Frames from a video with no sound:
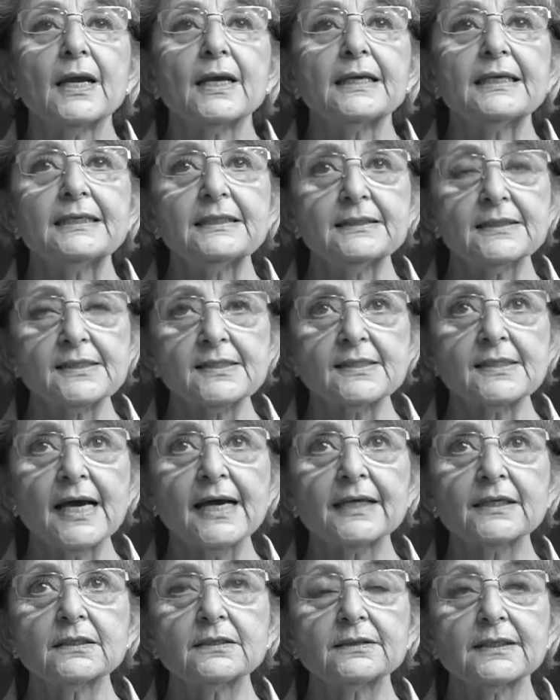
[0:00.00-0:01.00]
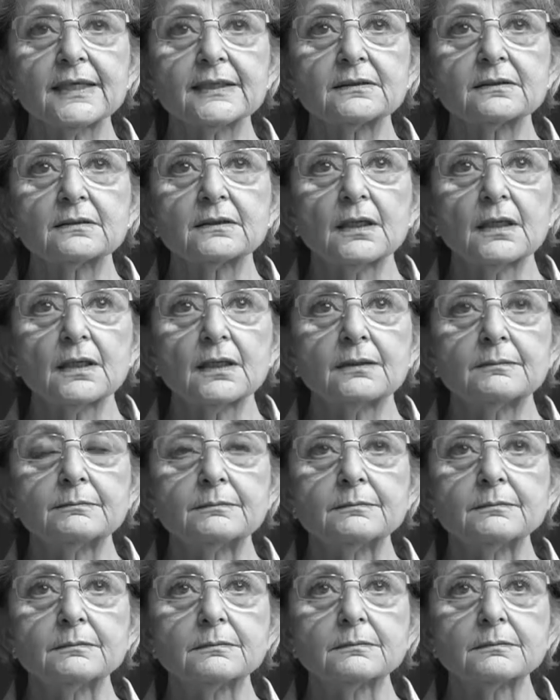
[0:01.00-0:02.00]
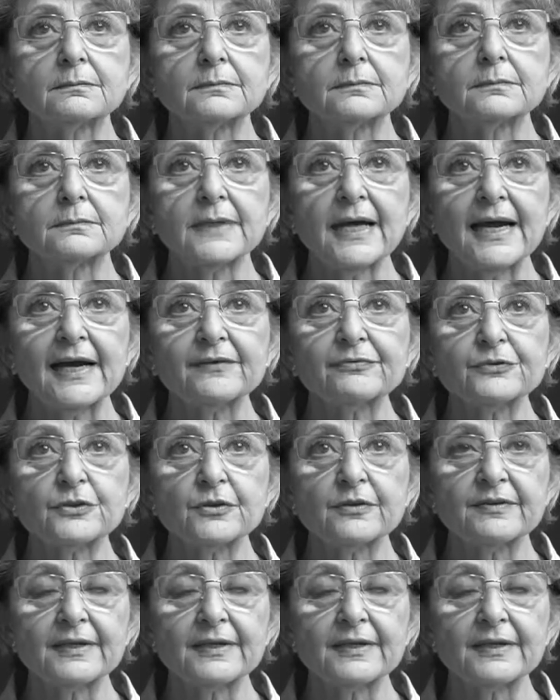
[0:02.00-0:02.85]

He decided that after